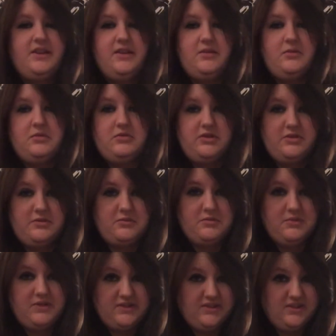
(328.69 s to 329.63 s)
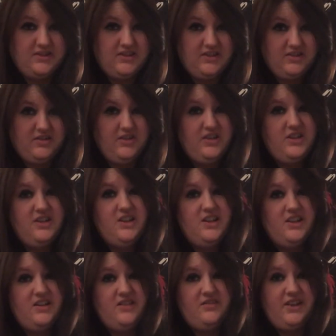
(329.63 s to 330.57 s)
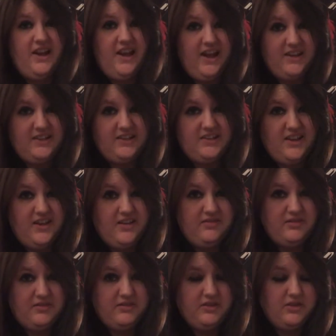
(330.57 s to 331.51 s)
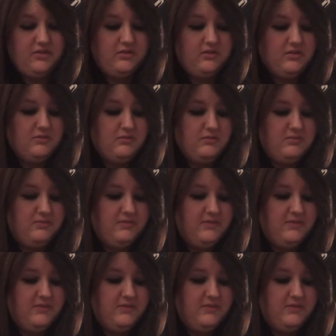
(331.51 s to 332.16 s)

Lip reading: they were Christmas presents, so if I hadn't FFO'd them,